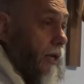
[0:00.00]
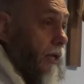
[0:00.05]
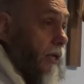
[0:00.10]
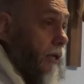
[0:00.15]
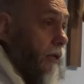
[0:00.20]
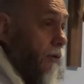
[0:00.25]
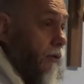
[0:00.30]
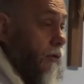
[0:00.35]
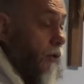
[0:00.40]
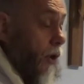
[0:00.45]

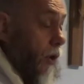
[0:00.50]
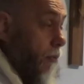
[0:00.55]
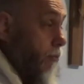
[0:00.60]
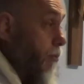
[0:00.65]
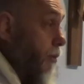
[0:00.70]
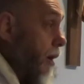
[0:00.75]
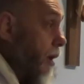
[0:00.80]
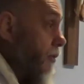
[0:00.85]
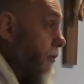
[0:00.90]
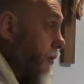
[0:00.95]
healed her
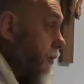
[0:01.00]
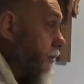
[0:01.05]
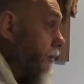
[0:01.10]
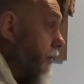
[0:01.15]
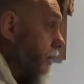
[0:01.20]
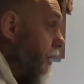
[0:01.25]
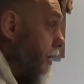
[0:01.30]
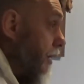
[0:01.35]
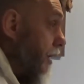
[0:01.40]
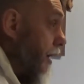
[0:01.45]

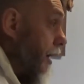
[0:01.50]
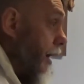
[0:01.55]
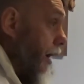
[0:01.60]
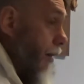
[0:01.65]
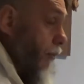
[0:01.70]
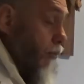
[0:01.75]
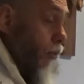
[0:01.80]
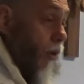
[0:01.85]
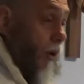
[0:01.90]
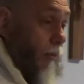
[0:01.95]
brother,
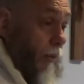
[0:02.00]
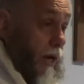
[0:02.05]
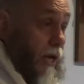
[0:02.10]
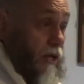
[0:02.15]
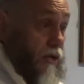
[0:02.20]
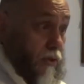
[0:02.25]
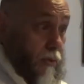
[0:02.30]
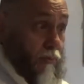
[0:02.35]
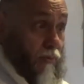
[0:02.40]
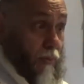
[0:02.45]
weren't
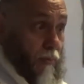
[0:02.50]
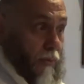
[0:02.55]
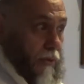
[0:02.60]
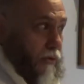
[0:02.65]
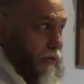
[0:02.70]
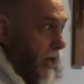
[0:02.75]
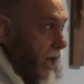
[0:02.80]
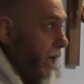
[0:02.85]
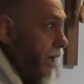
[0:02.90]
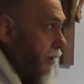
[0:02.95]
raised him from
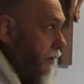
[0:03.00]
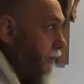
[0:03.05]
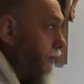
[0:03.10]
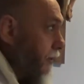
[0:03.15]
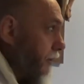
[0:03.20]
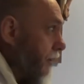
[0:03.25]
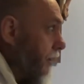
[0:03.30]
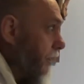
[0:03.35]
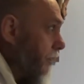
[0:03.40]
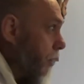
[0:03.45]
the
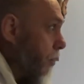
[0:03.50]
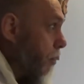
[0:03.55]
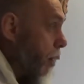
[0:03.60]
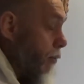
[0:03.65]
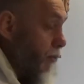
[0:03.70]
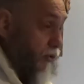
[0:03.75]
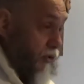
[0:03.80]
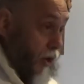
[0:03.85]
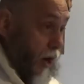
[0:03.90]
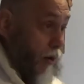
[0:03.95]
dead. You know,
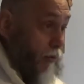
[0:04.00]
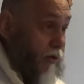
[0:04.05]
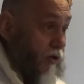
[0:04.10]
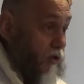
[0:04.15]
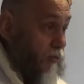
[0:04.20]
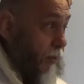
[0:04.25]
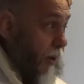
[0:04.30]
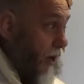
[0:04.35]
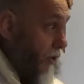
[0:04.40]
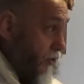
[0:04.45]
what was her
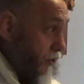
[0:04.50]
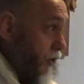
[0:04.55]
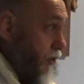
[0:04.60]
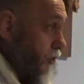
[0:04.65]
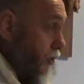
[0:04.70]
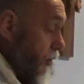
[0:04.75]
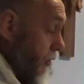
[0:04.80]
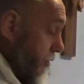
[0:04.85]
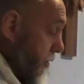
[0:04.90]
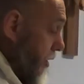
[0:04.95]
response? She
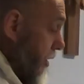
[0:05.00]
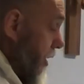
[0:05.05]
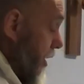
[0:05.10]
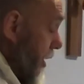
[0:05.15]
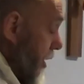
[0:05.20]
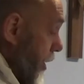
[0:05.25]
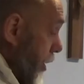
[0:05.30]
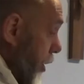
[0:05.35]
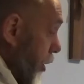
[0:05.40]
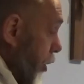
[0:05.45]
took
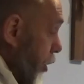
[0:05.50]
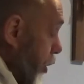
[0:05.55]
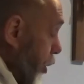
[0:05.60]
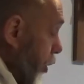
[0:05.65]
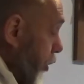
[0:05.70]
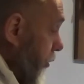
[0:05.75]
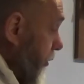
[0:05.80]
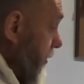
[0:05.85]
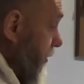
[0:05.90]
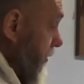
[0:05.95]
a
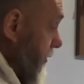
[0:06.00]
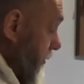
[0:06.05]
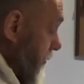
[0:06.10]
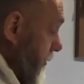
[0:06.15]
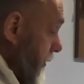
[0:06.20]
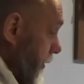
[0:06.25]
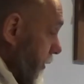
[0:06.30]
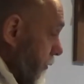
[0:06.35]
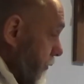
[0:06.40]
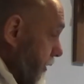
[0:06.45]
whole,
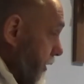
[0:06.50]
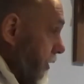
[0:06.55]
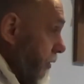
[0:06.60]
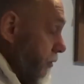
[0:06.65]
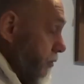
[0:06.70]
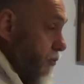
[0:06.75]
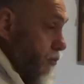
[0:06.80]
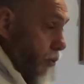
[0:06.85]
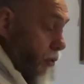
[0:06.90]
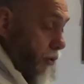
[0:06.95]
you know,
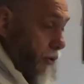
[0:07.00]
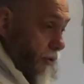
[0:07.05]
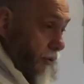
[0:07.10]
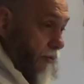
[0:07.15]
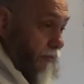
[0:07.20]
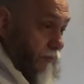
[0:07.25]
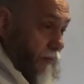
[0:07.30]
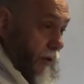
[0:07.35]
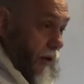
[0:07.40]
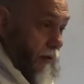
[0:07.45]
year's worth
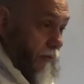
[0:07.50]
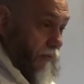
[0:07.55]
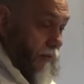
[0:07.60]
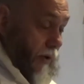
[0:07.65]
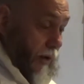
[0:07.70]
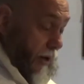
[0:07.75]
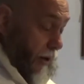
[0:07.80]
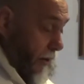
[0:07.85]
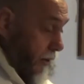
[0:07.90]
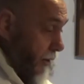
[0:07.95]

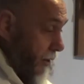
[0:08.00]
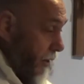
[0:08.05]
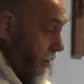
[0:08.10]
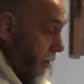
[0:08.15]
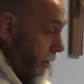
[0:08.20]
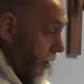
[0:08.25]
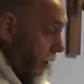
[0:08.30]
of